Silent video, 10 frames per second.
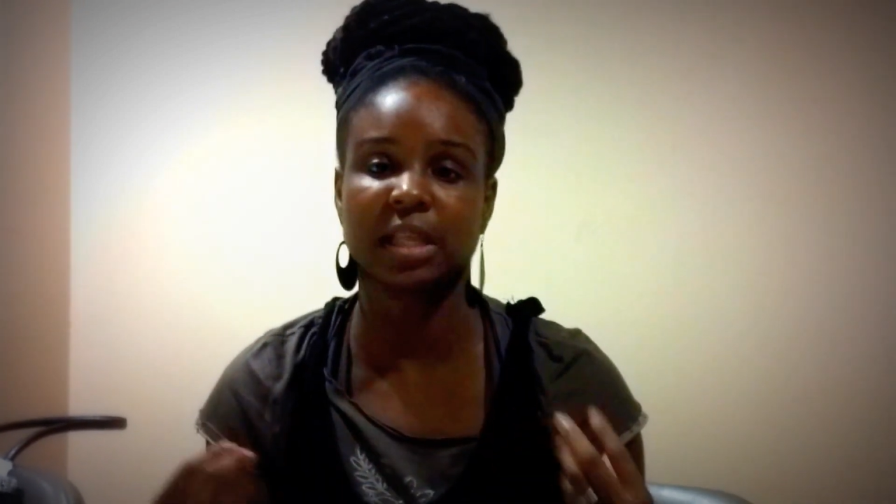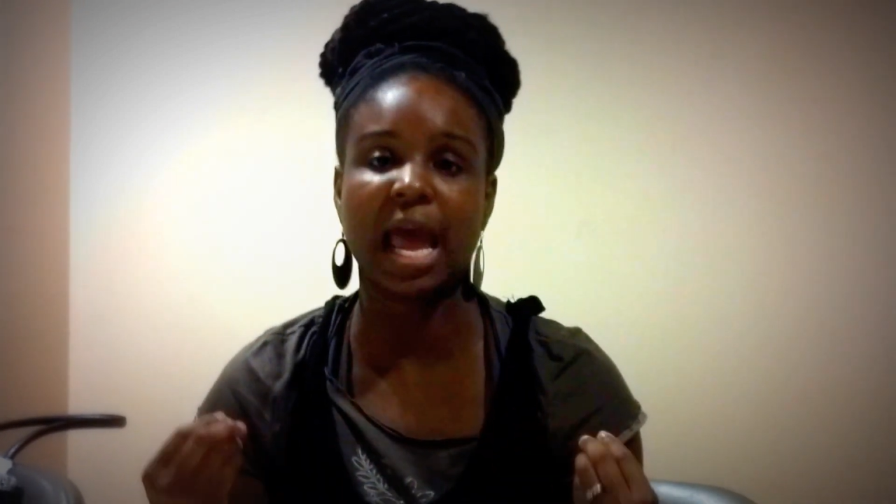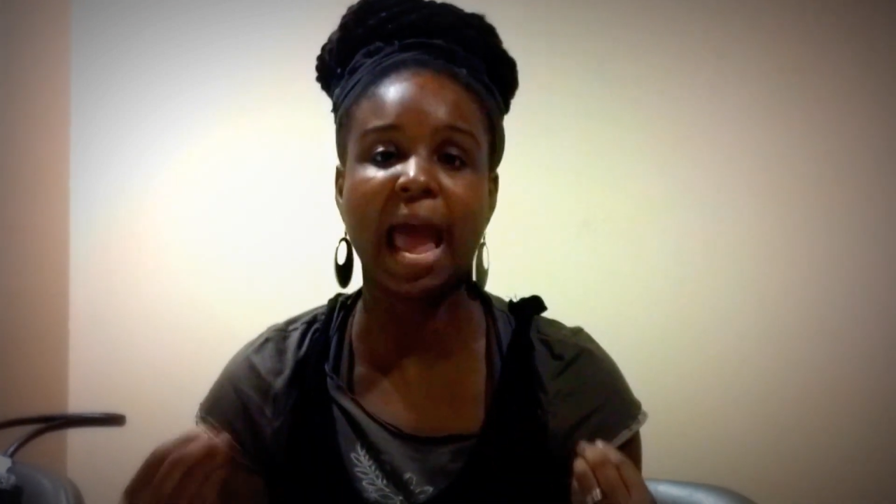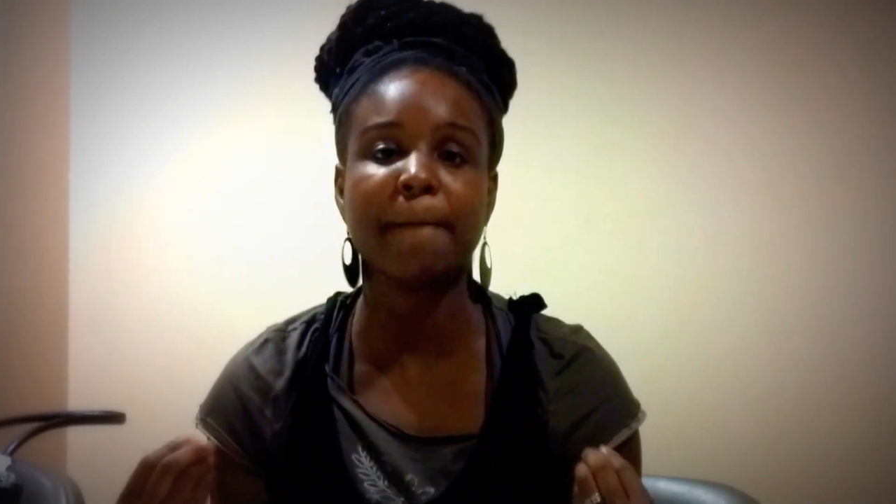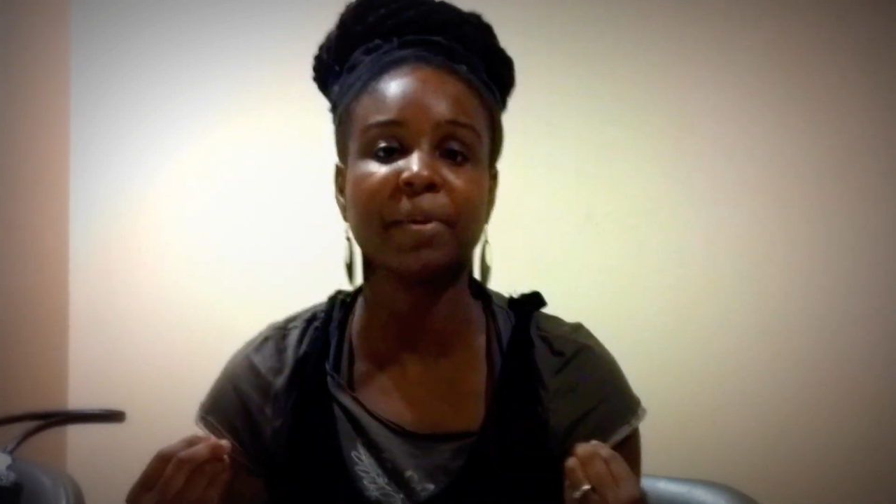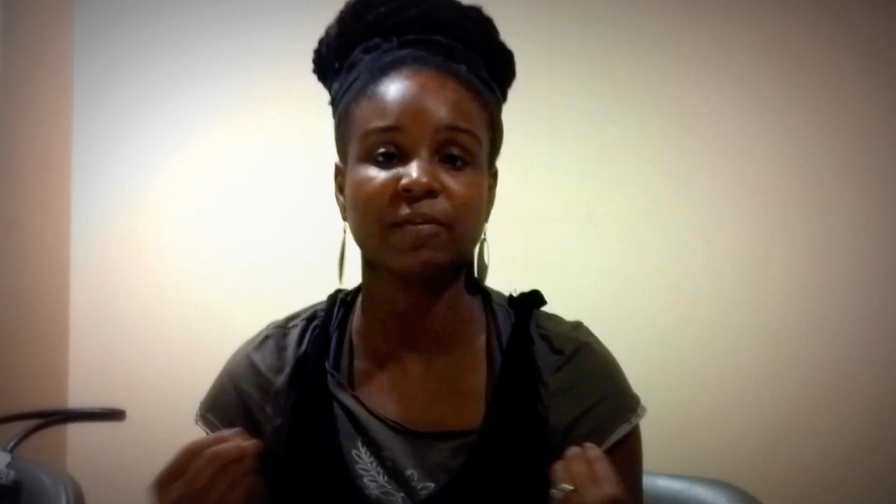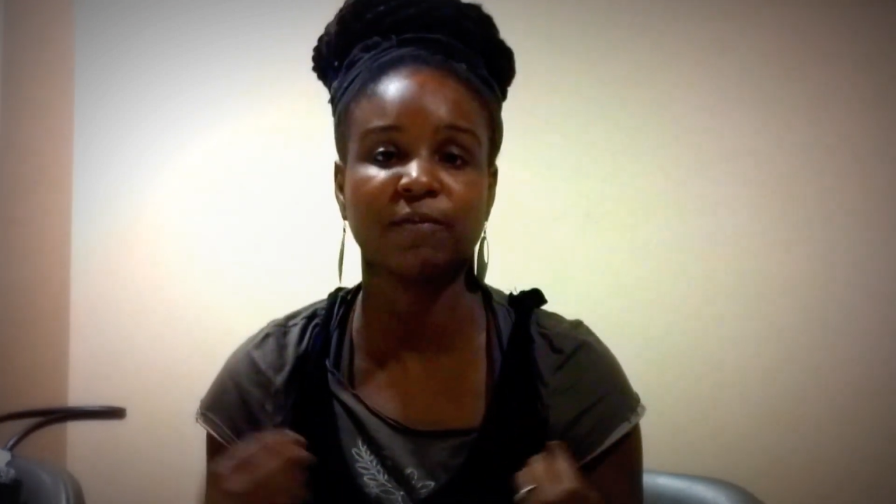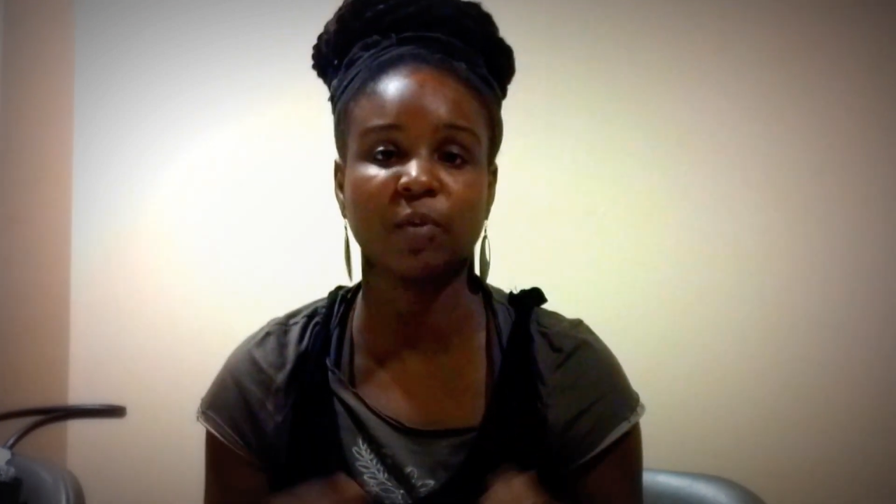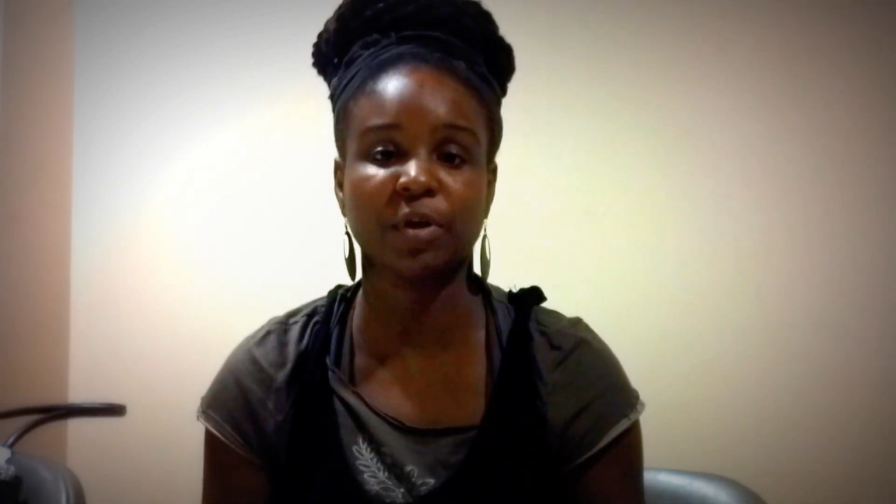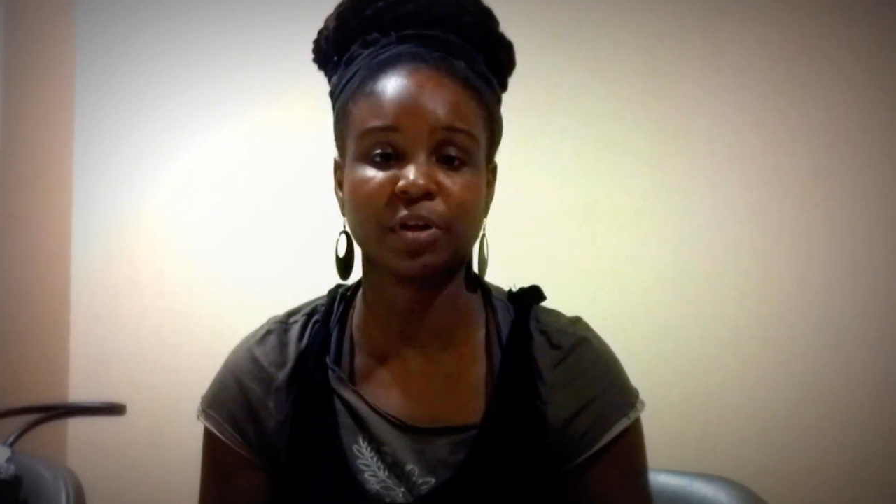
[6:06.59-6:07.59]
happen
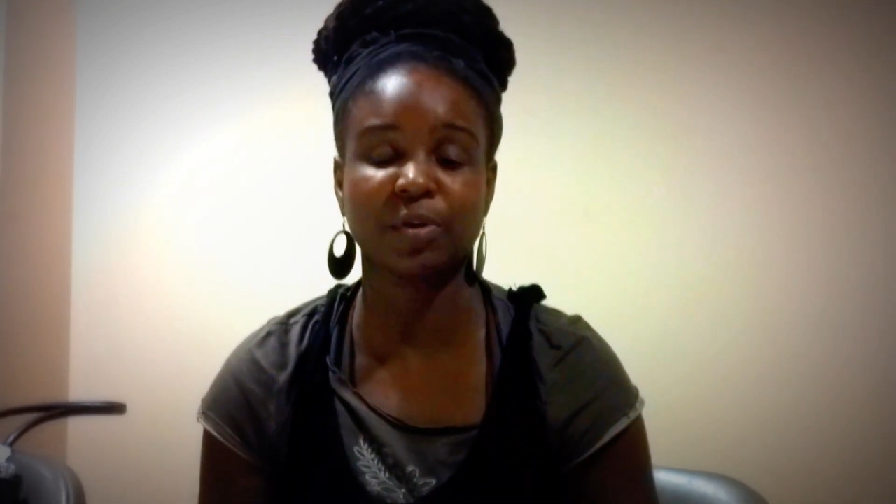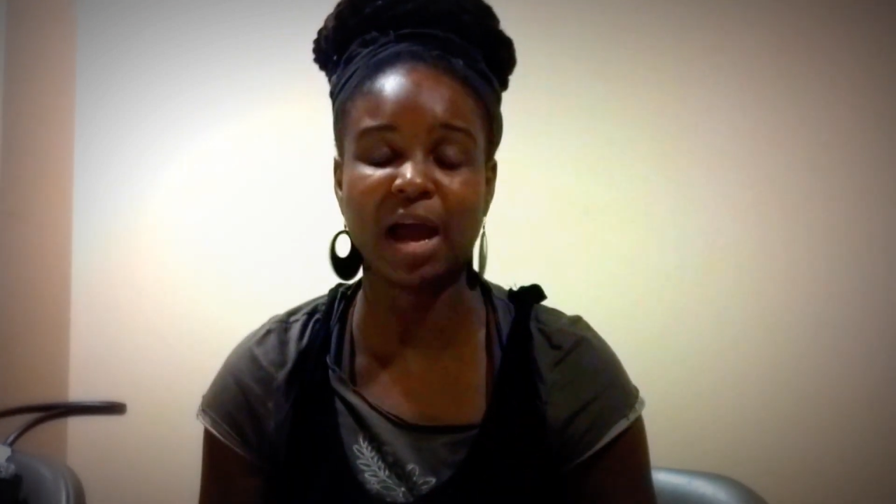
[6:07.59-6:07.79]
for you.